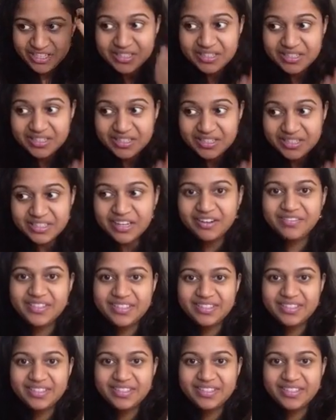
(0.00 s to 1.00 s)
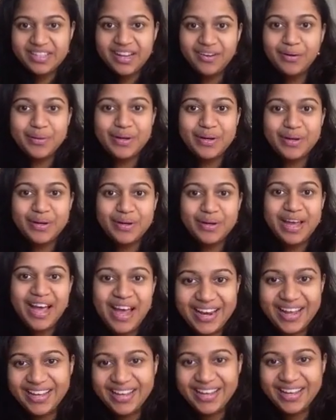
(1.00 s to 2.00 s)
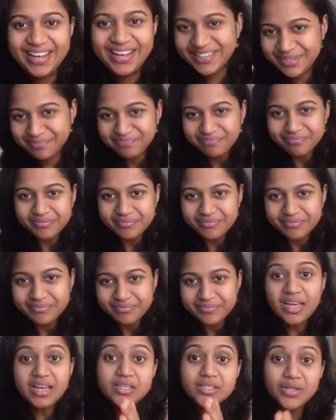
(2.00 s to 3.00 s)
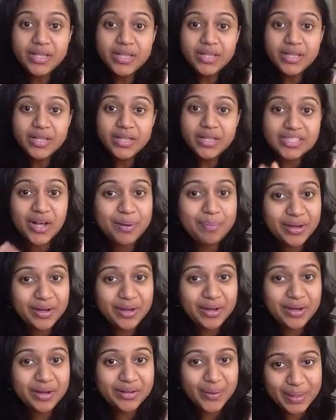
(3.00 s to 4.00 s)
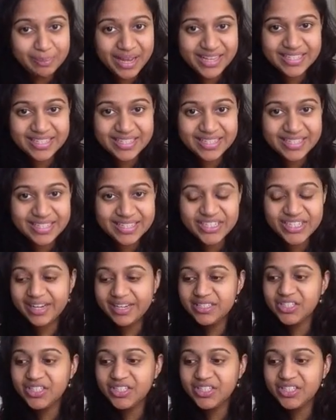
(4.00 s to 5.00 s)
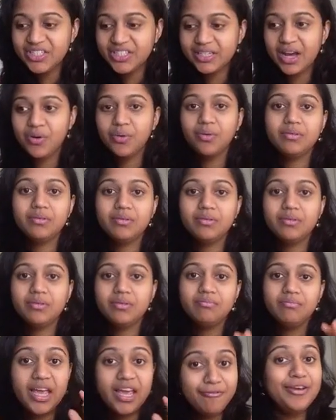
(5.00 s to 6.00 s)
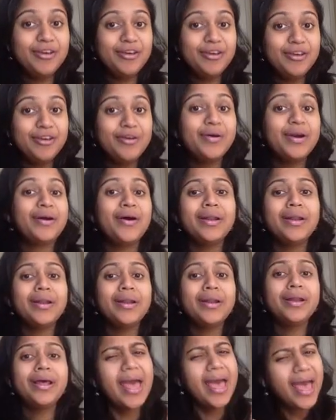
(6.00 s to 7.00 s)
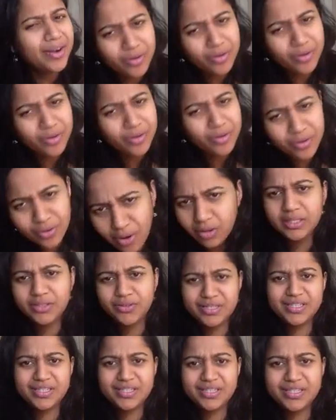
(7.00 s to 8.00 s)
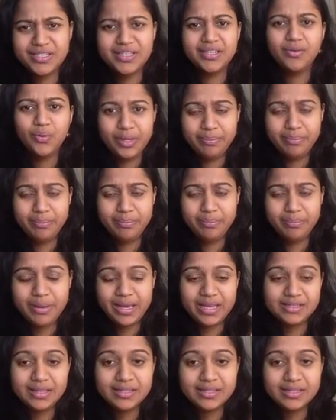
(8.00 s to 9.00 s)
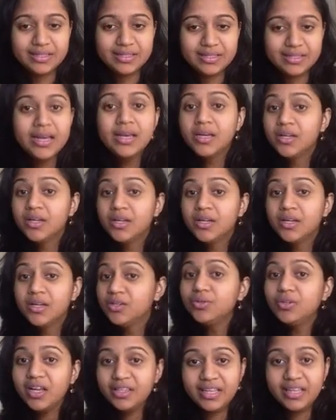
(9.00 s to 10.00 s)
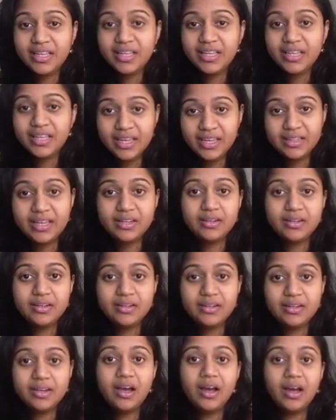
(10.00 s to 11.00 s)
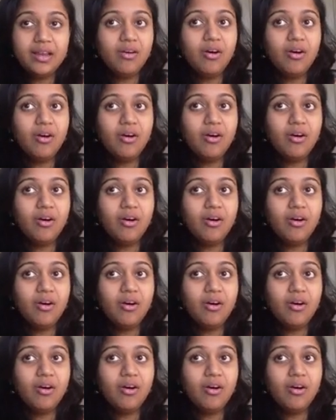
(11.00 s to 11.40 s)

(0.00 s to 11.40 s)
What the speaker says: deserves their own highlight. So that's all about the oil pastel challenge. Now, if you are not at all interested in oil pastels, do not think that in